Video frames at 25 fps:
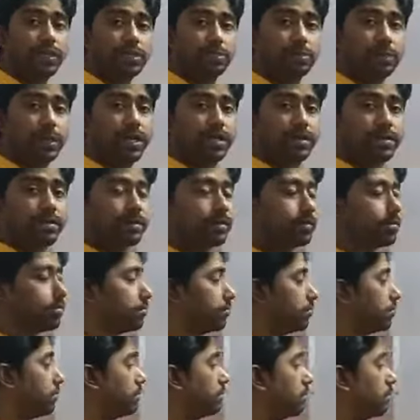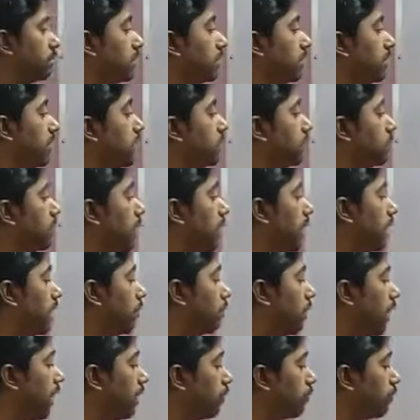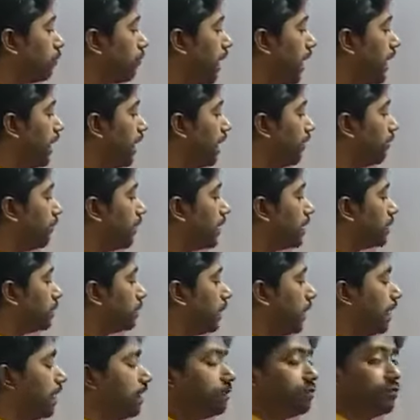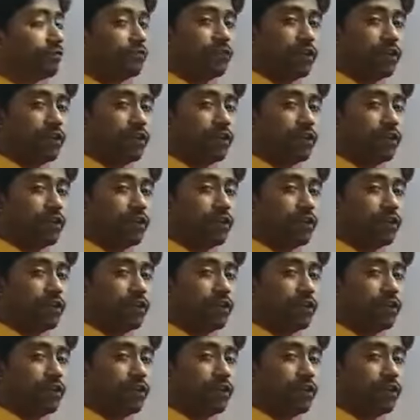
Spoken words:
speed. Since we are required to find average speed,